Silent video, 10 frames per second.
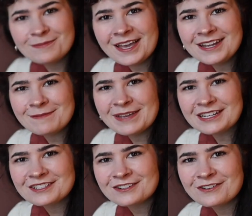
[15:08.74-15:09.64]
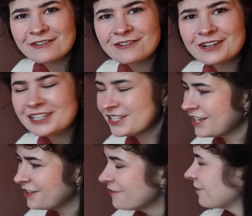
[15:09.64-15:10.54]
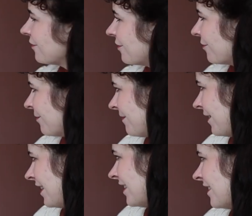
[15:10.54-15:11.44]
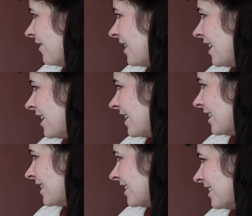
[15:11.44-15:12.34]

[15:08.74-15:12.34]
behind a picture or a shelf or something,